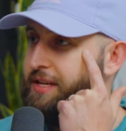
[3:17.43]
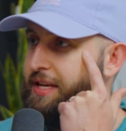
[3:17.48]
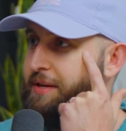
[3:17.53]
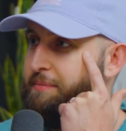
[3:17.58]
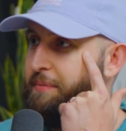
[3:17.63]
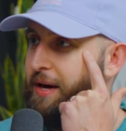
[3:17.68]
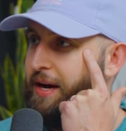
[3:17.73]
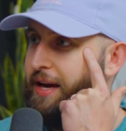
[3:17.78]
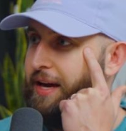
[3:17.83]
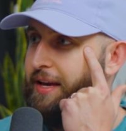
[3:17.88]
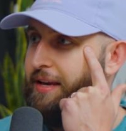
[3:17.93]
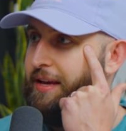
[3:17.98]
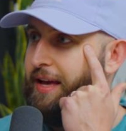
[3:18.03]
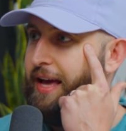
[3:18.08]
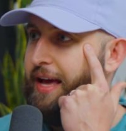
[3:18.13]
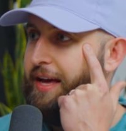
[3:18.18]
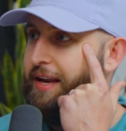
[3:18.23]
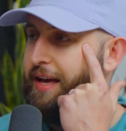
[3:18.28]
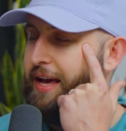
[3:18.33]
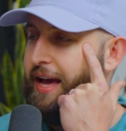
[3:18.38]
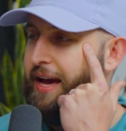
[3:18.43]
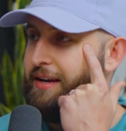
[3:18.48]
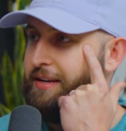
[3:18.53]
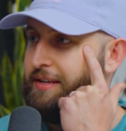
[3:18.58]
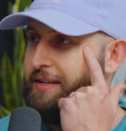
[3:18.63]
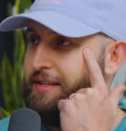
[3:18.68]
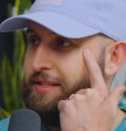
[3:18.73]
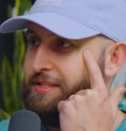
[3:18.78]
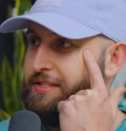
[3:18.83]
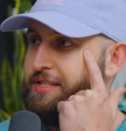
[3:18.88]
in my head. I had
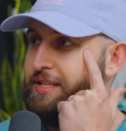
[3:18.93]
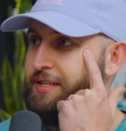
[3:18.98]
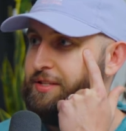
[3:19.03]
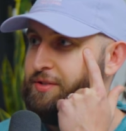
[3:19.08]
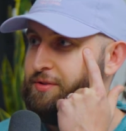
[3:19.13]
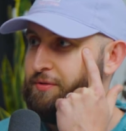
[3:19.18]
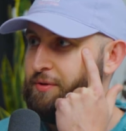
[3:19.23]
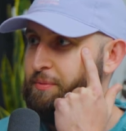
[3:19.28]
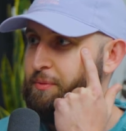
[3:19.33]
a, a cyst